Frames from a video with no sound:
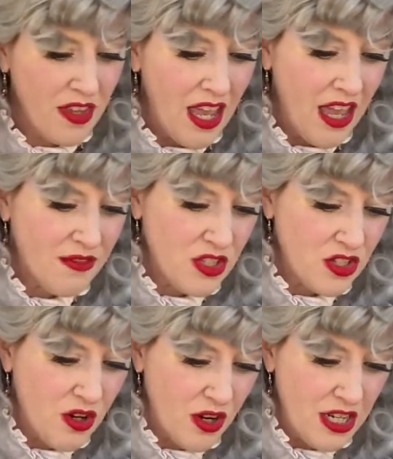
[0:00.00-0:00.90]
have
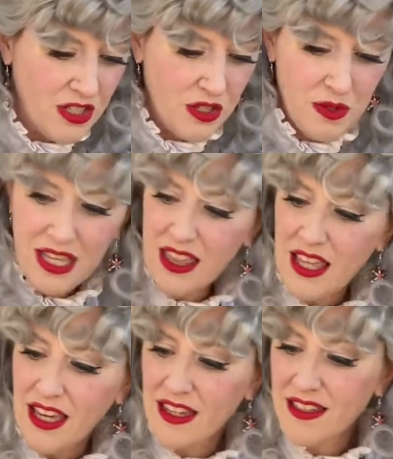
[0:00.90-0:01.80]
started doing
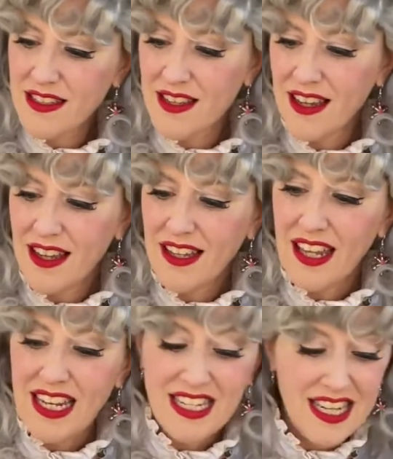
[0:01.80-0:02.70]
things
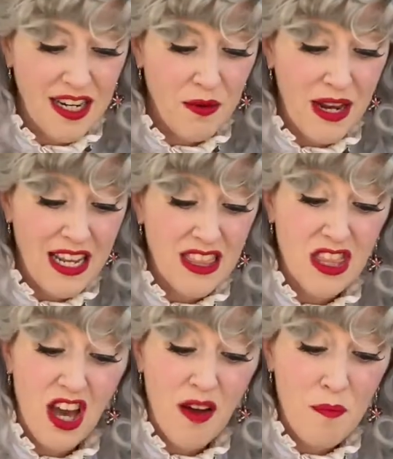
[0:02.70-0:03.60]
like decorating
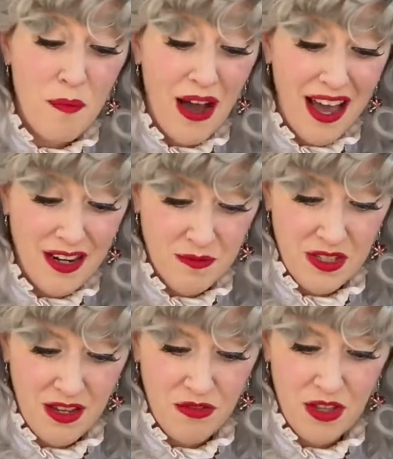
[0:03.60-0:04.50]
the bottoms
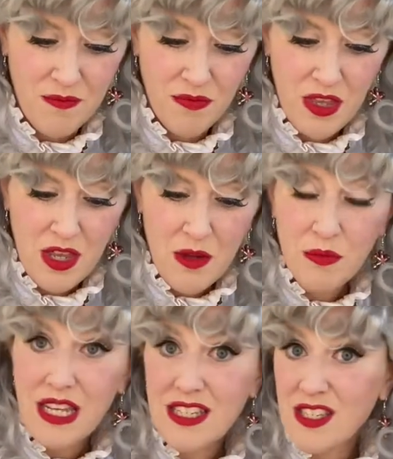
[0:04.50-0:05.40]
of them,
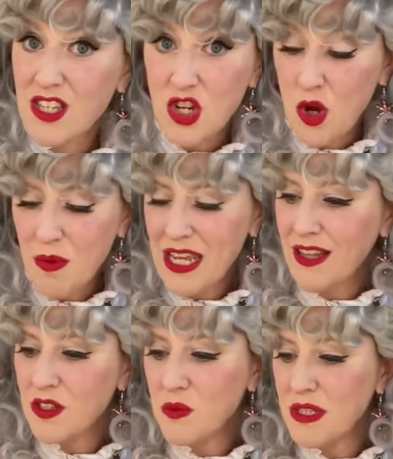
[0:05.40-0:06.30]
places that nobody
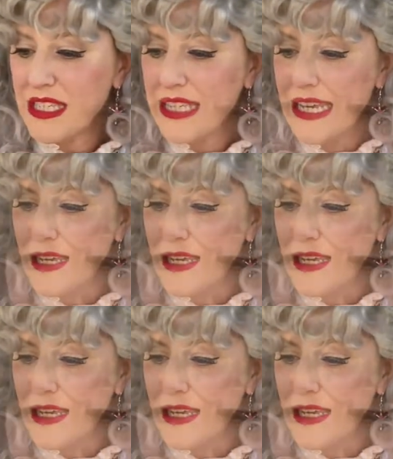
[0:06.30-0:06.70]
else would see,